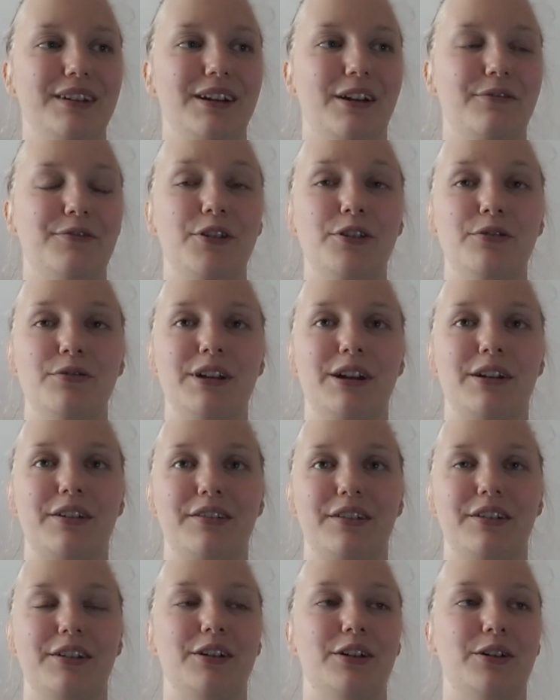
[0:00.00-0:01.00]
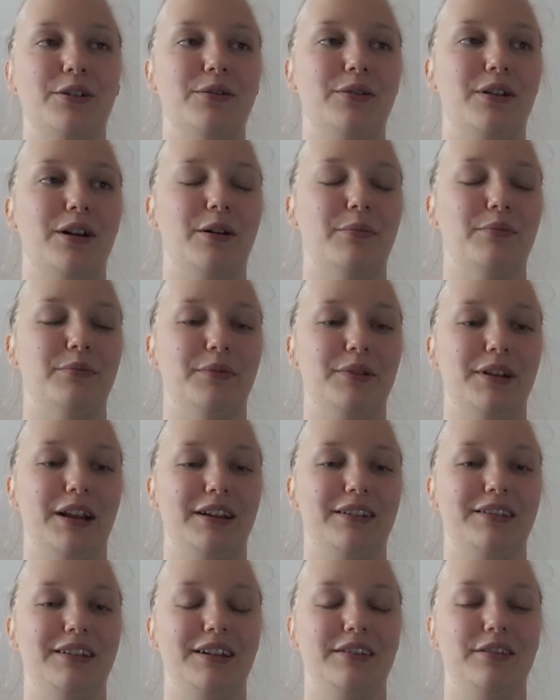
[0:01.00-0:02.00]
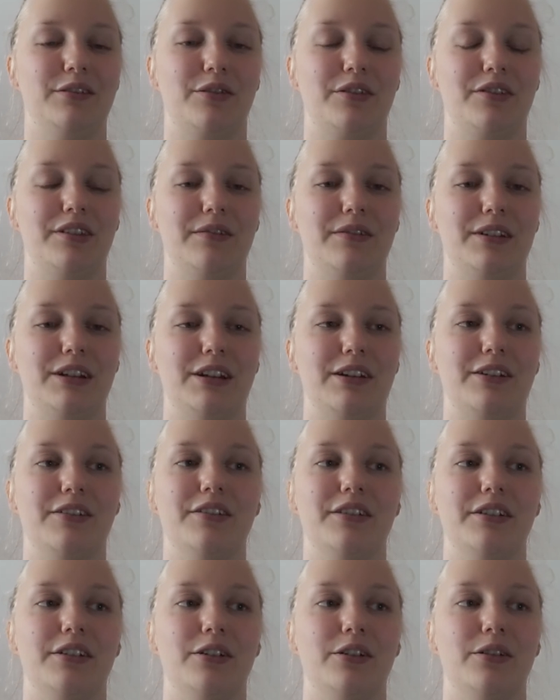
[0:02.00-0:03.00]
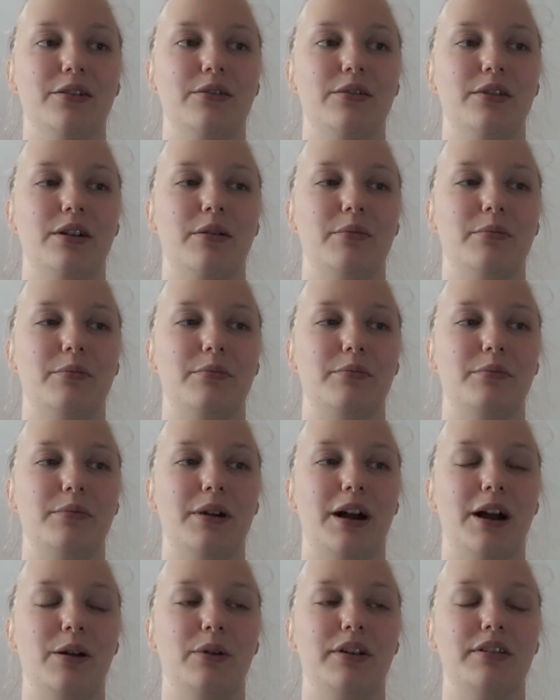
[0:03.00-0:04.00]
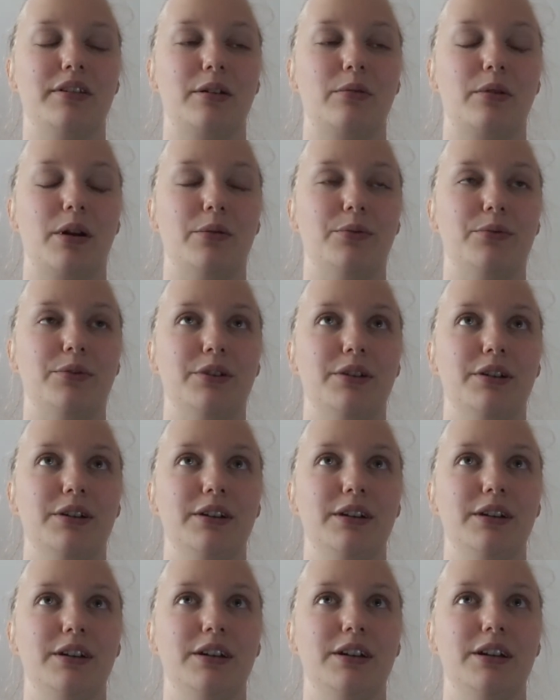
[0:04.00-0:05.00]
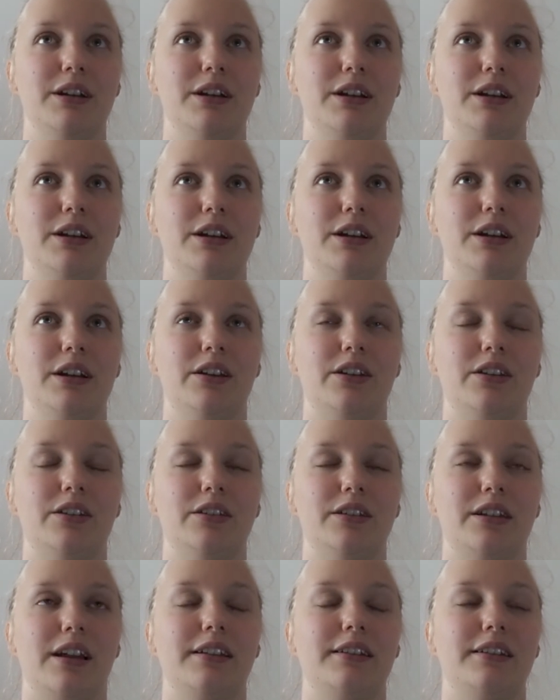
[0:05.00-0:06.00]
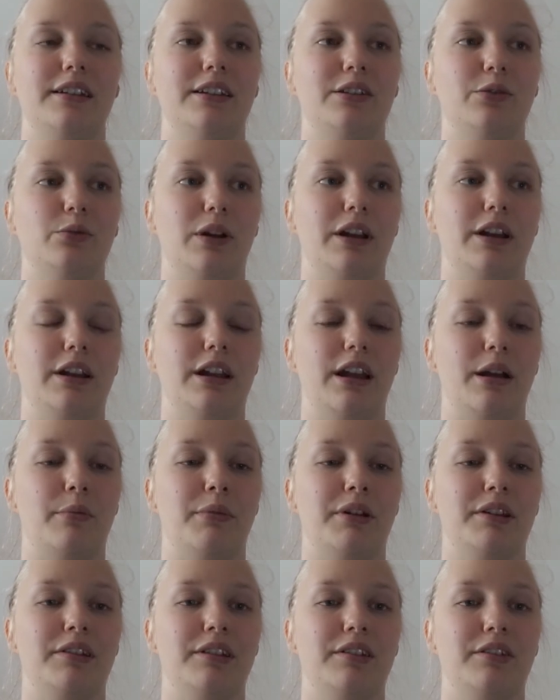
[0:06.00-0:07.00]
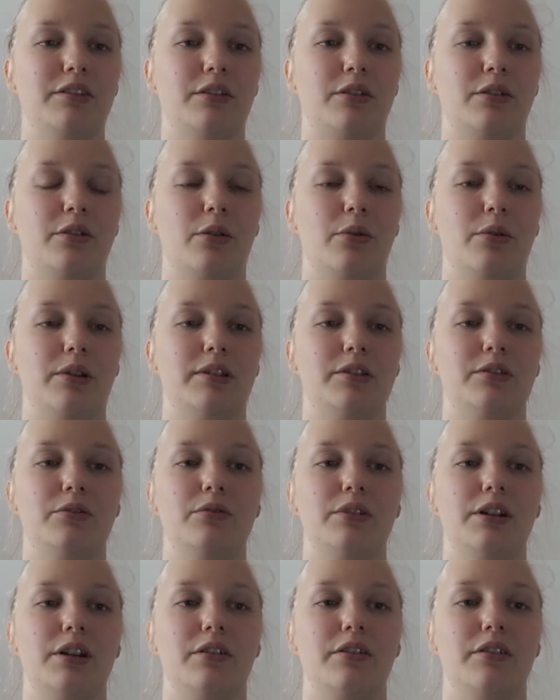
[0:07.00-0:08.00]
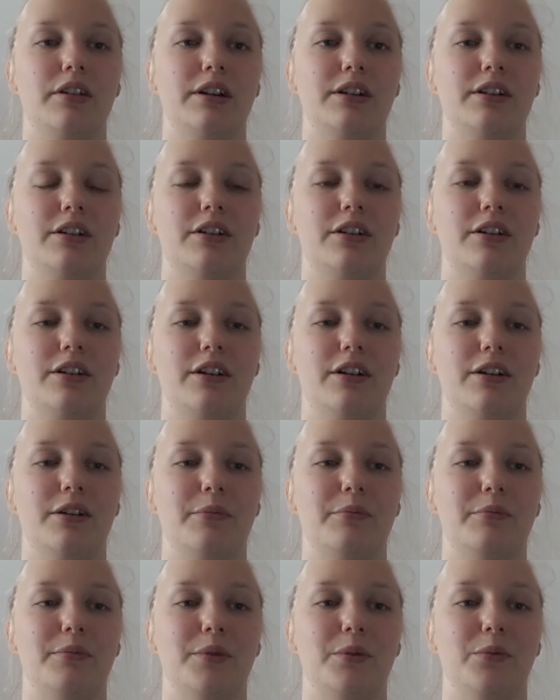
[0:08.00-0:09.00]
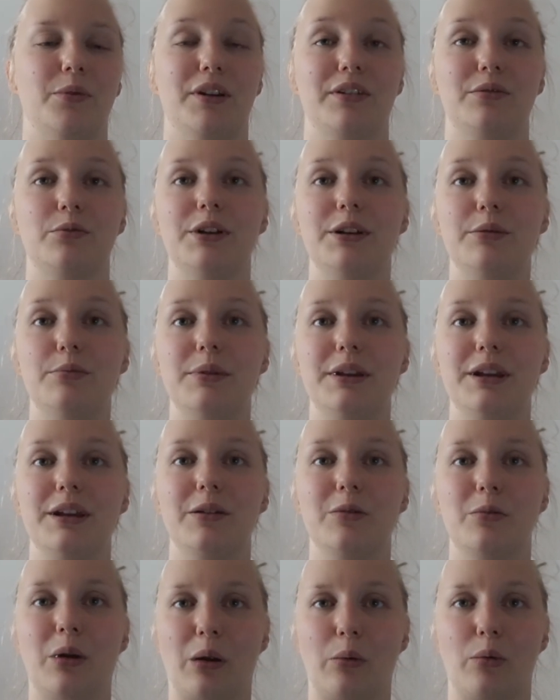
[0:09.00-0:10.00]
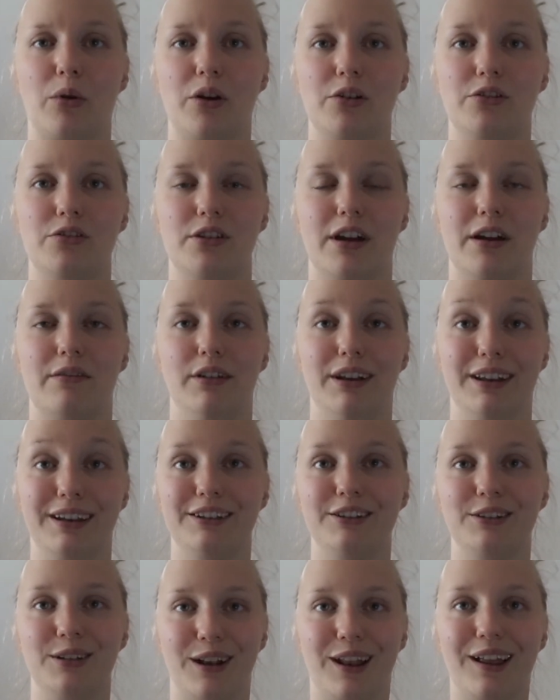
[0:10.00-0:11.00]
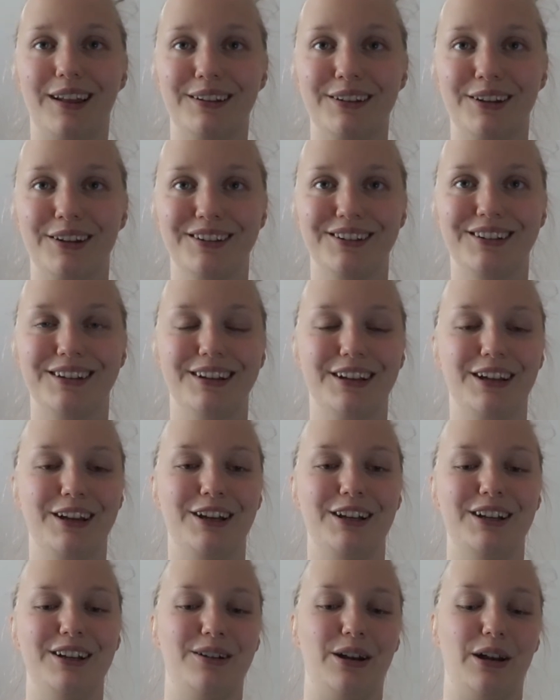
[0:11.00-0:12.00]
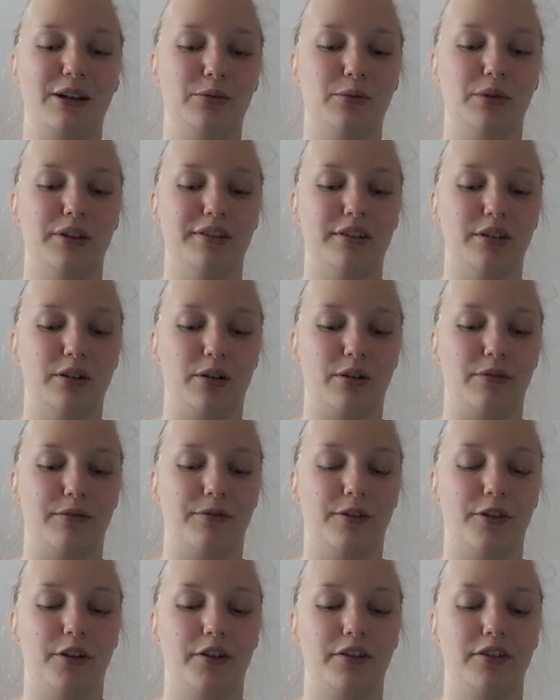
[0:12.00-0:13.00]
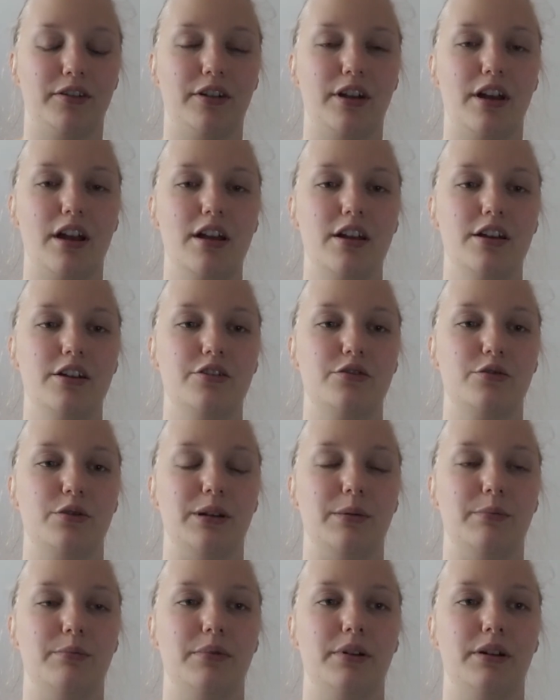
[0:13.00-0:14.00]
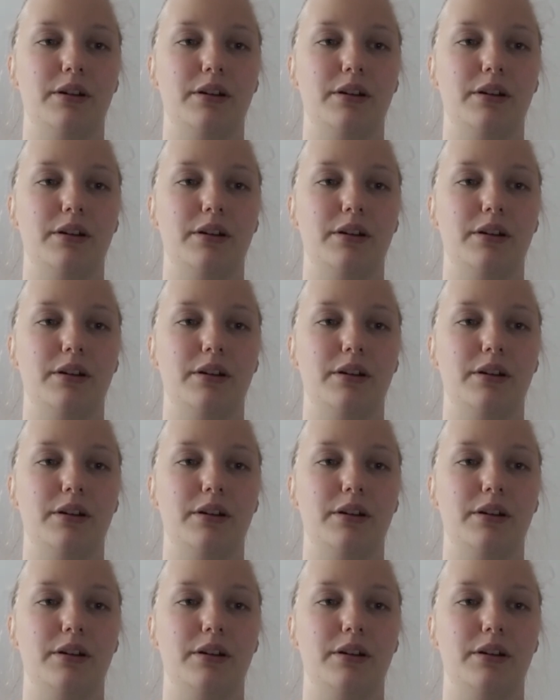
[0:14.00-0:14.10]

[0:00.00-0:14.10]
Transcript: a few years ago um like six or seven years ago um i was around 1920 and my sister who is two years younger um was with me we were traveling to london together it was our first trip